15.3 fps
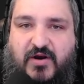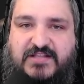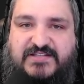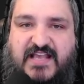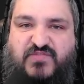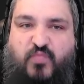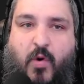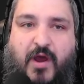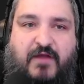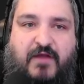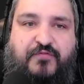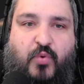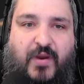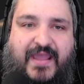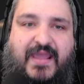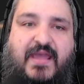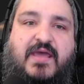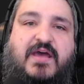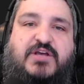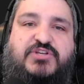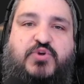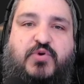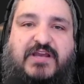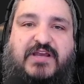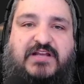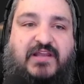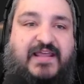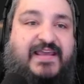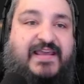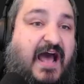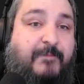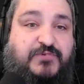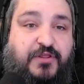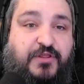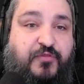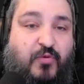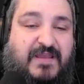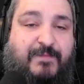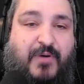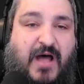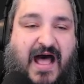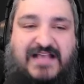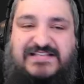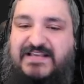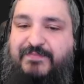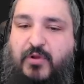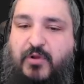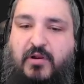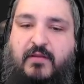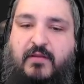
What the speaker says: It says 1 of 3. So you can delete up to 3 possible